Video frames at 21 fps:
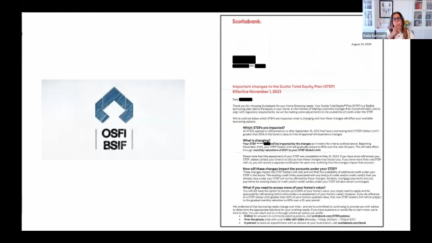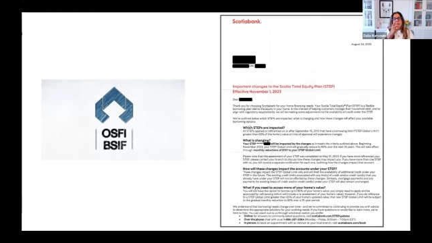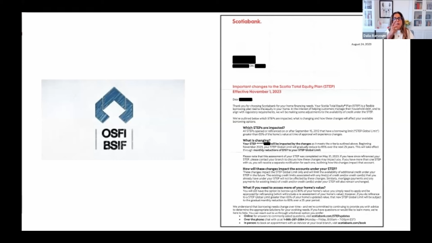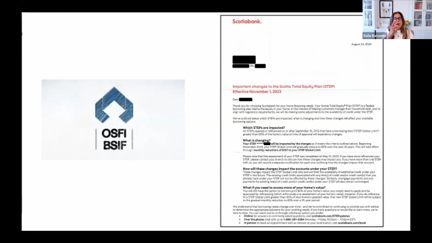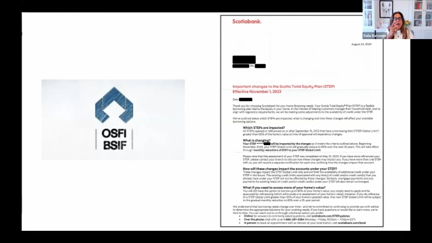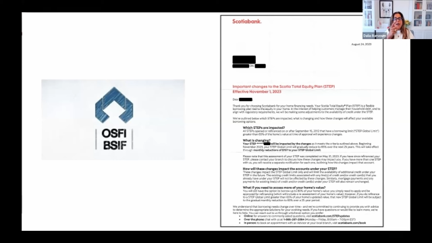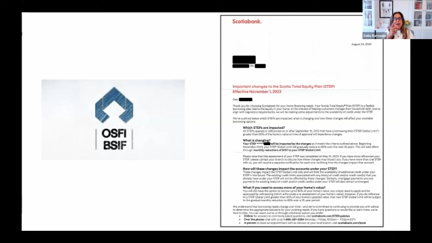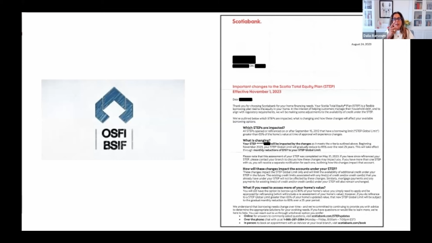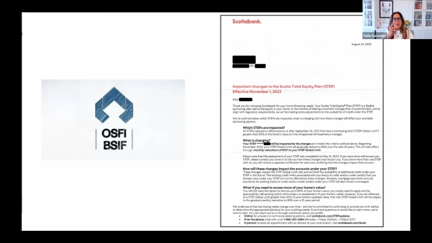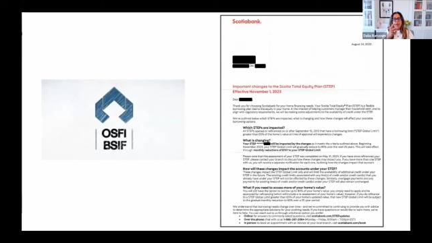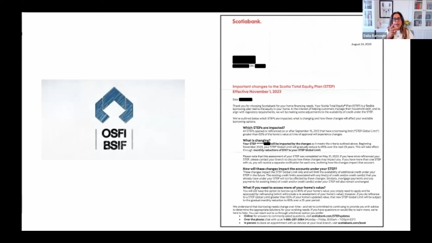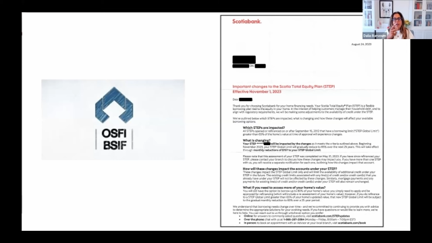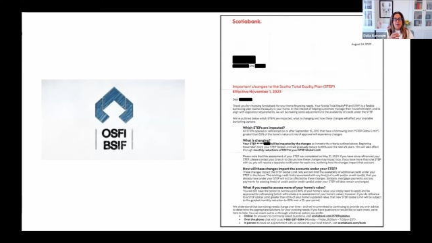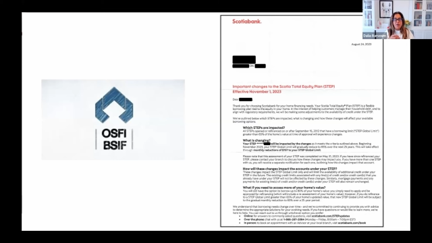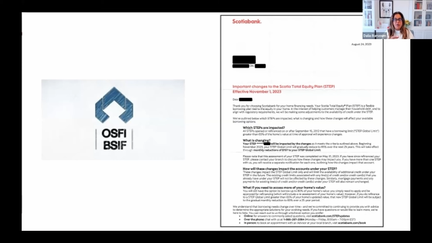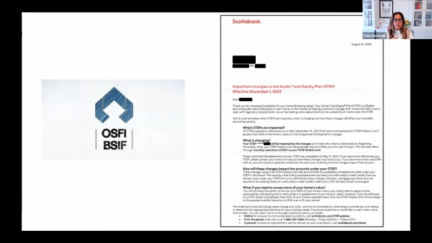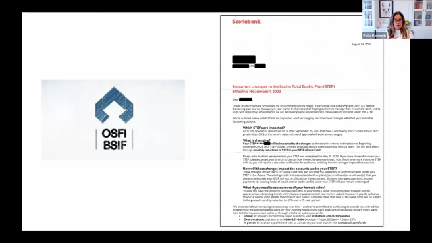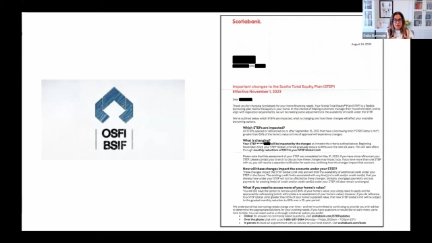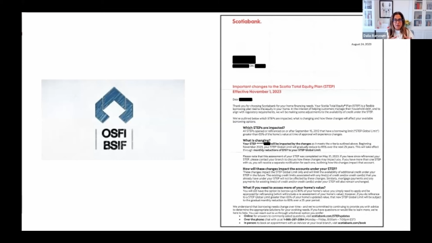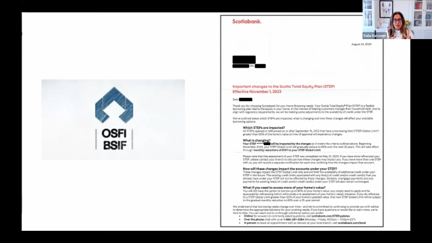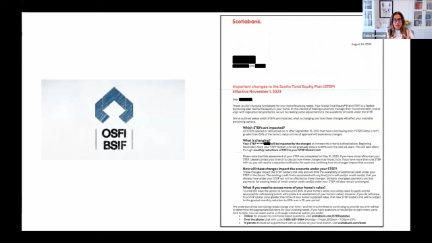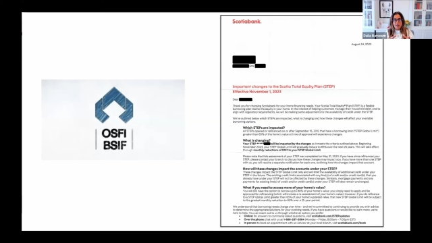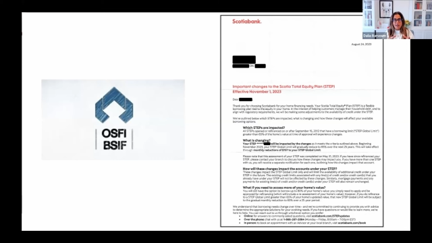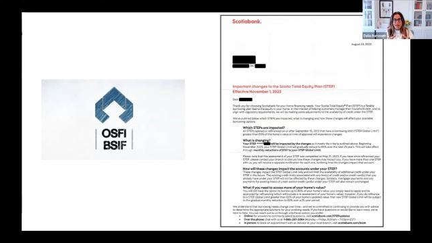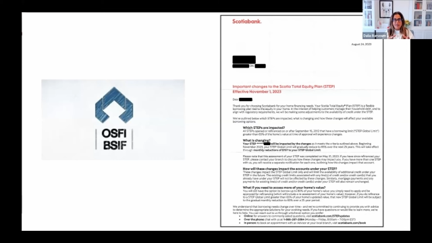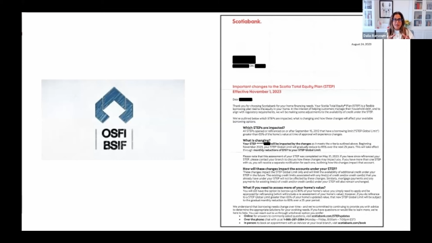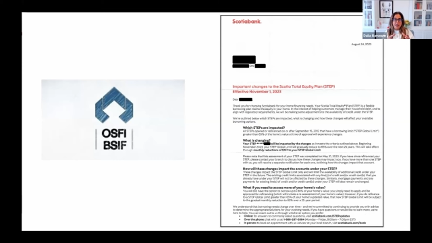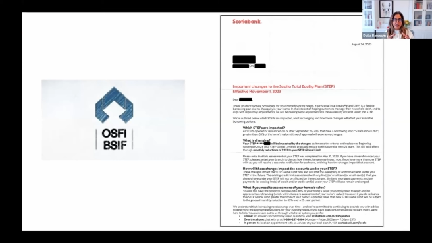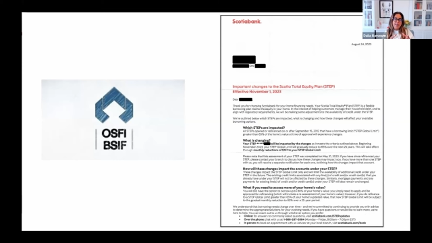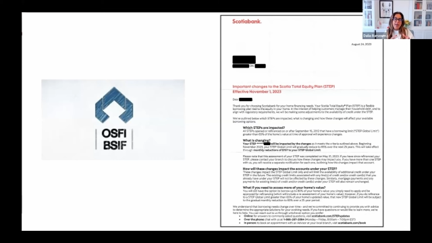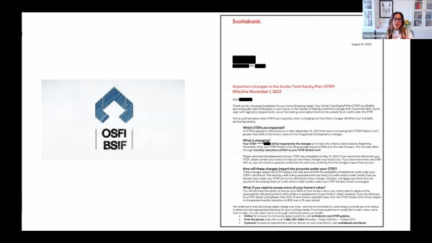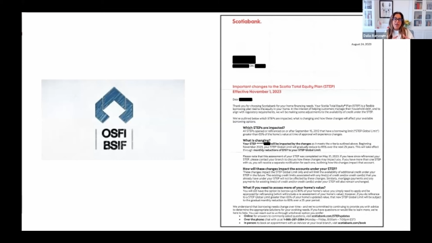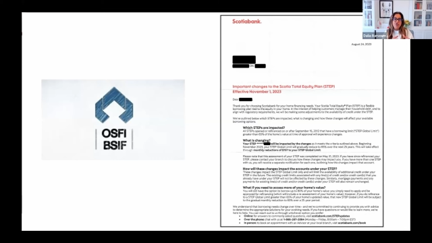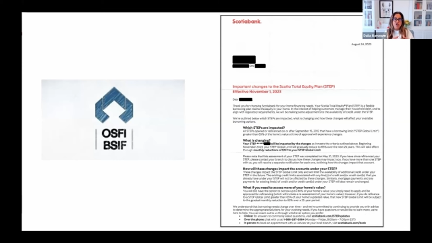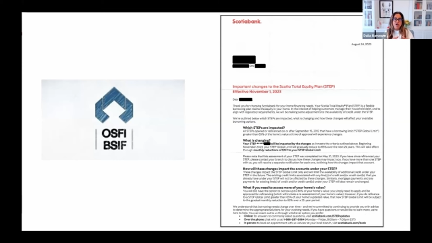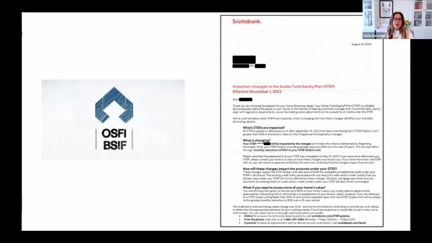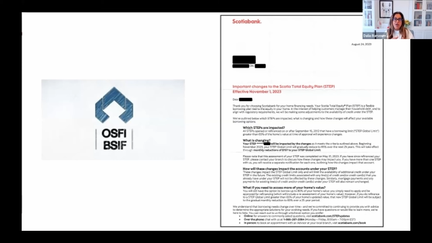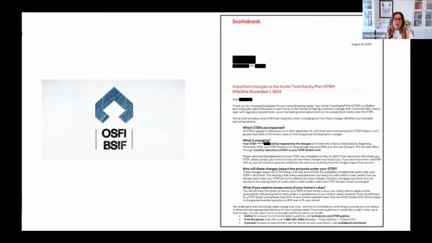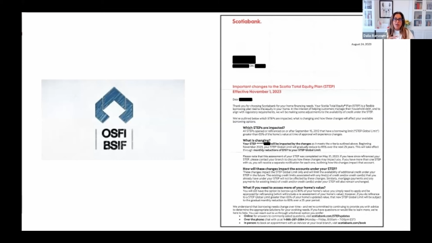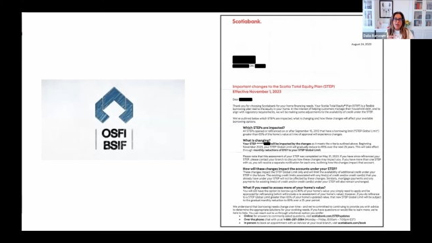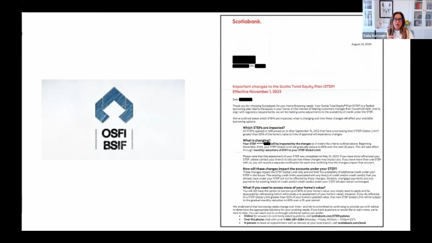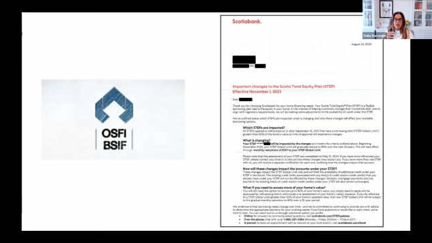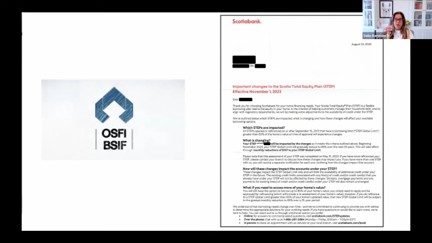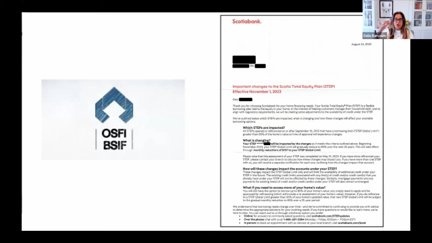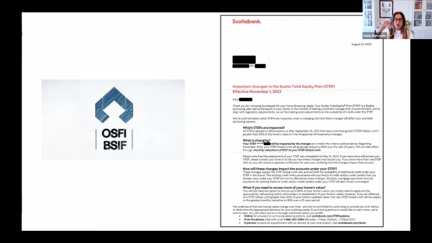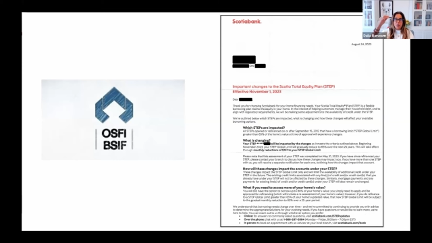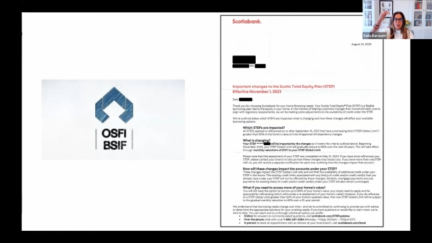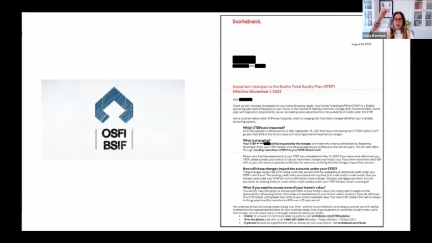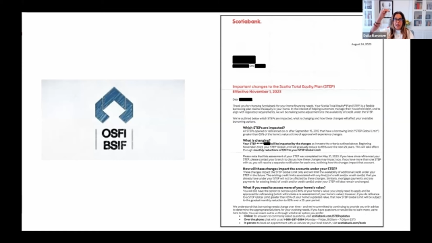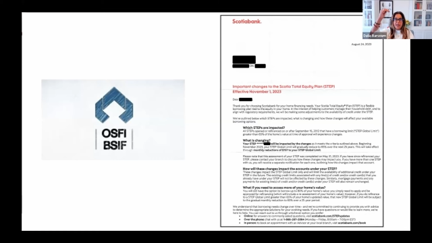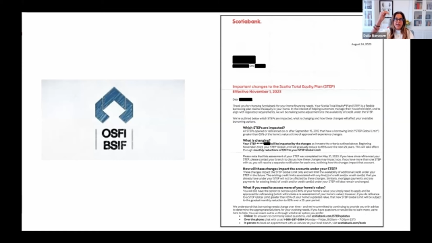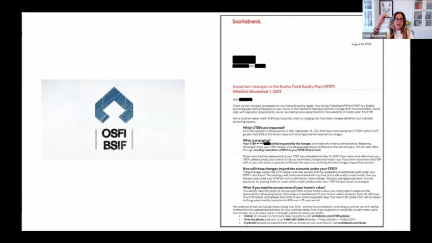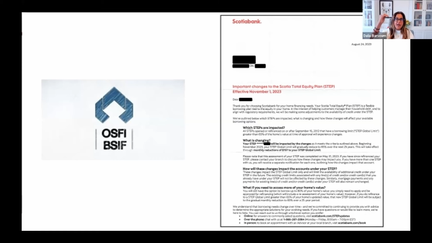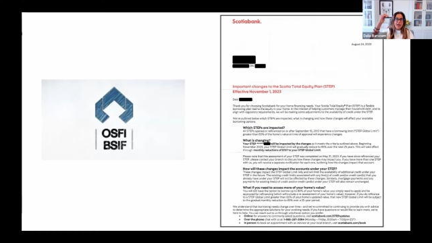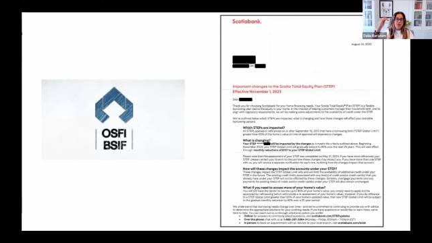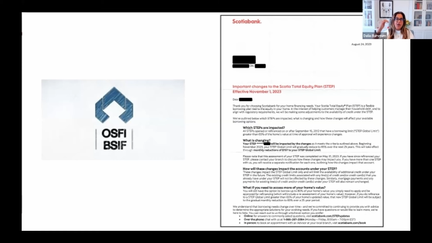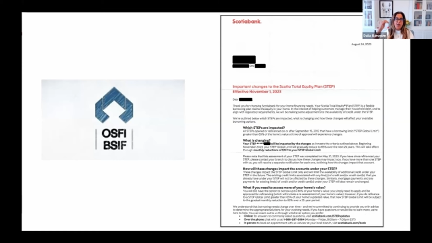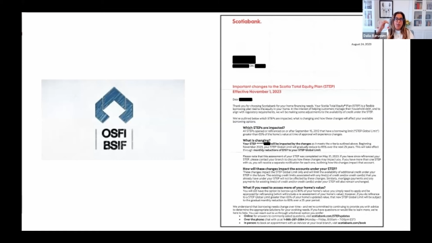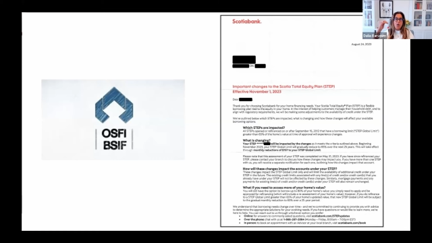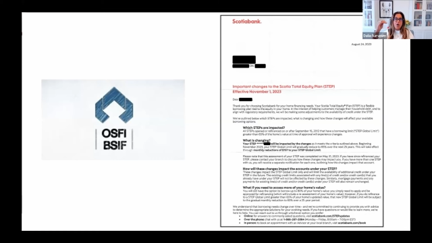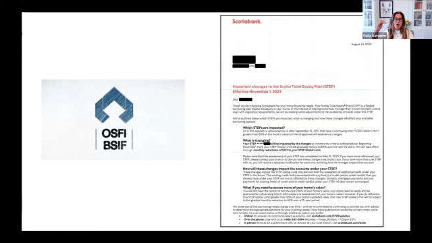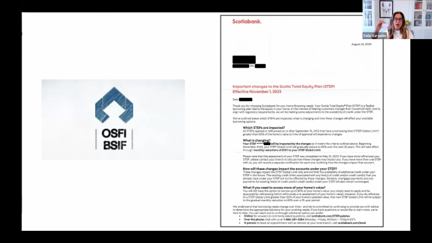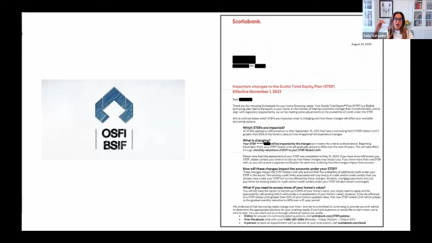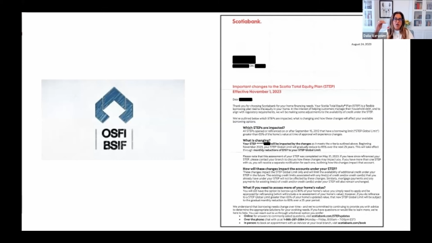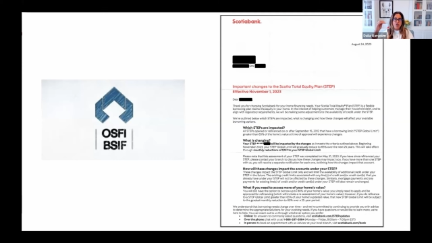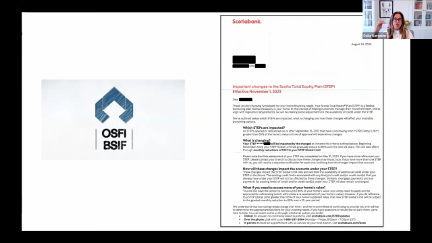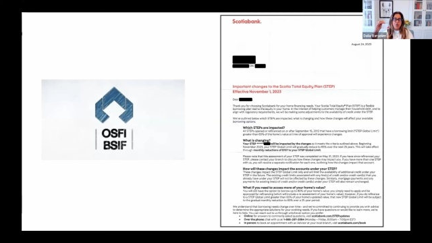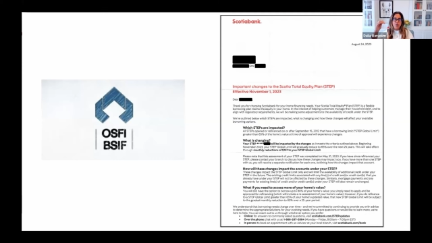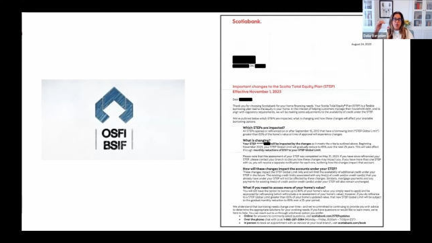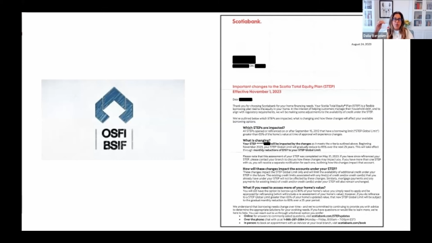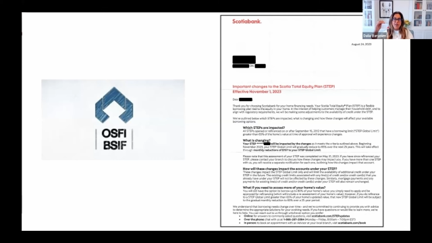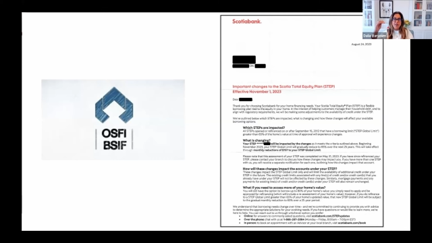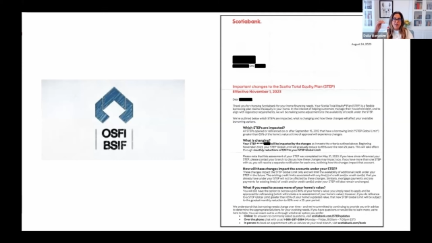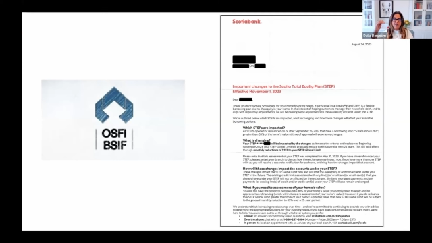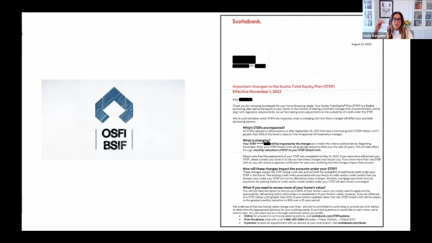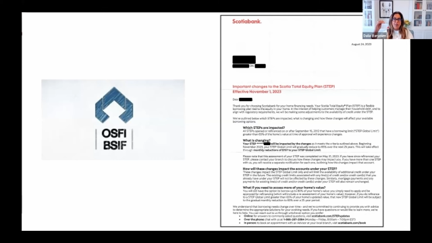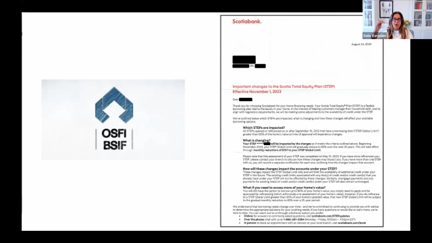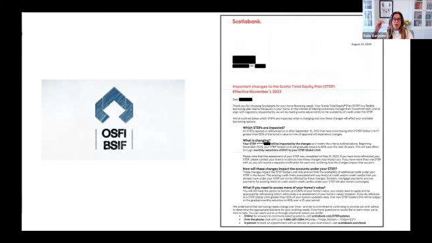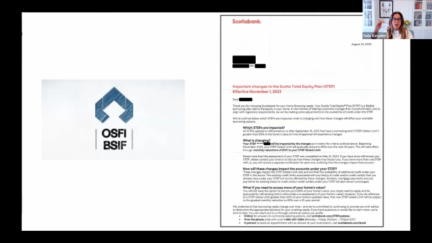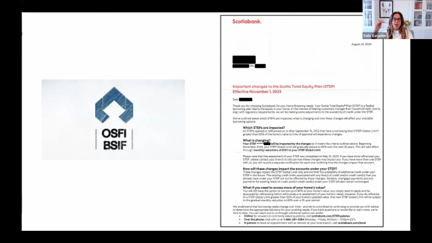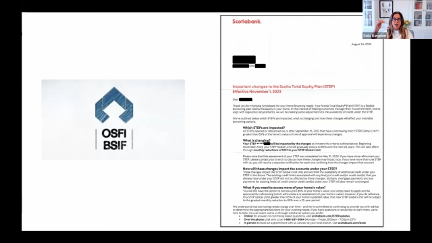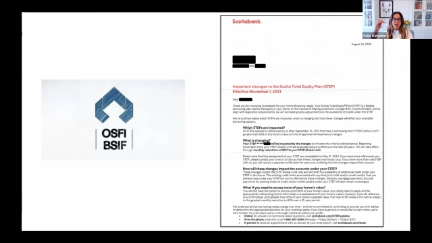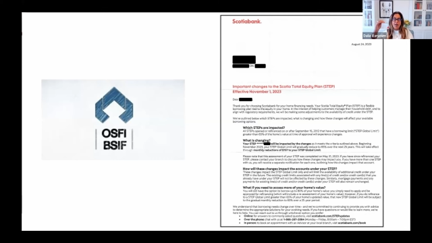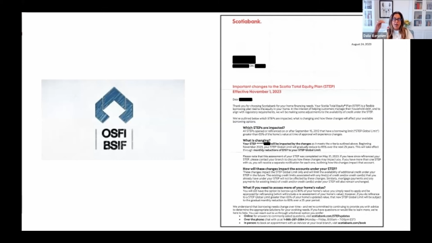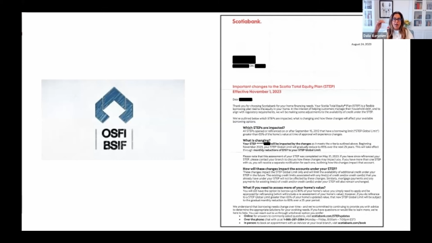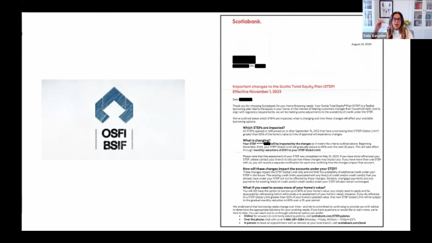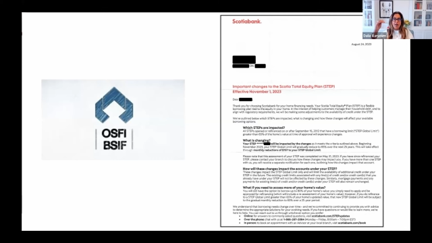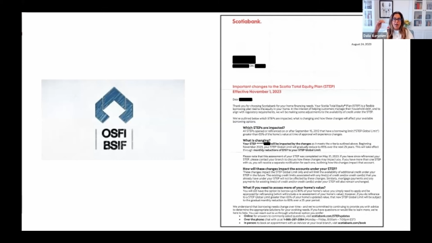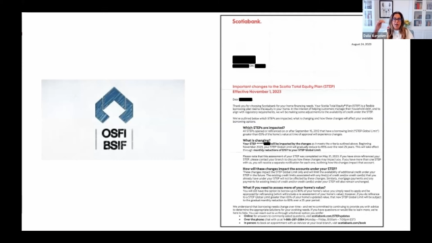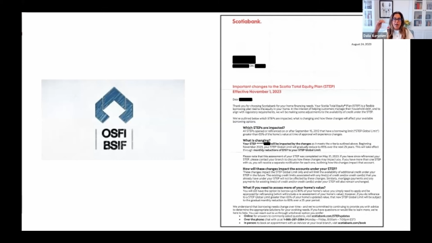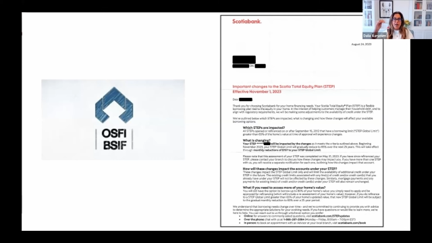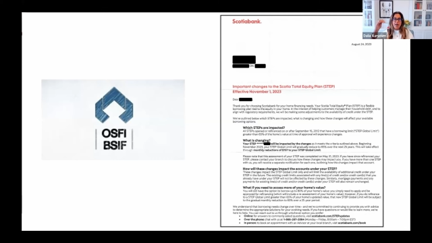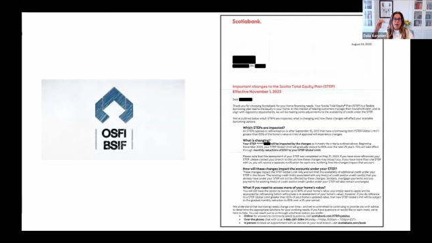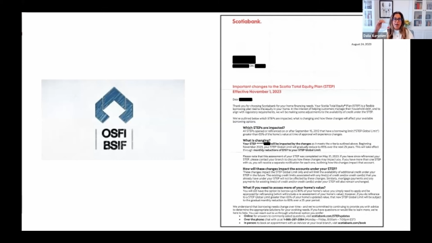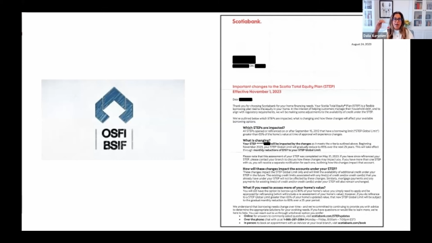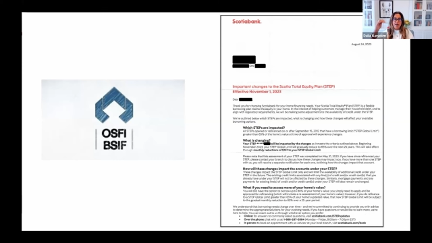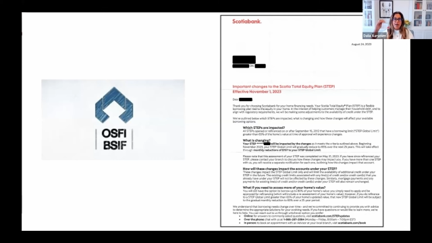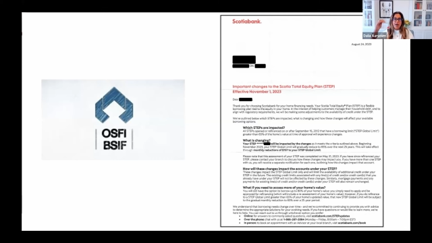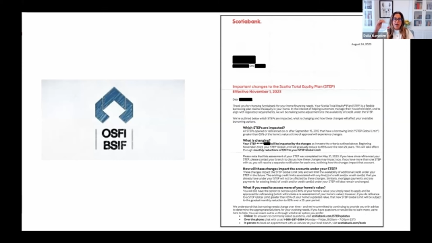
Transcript: No face is visible, so there are no lips to read.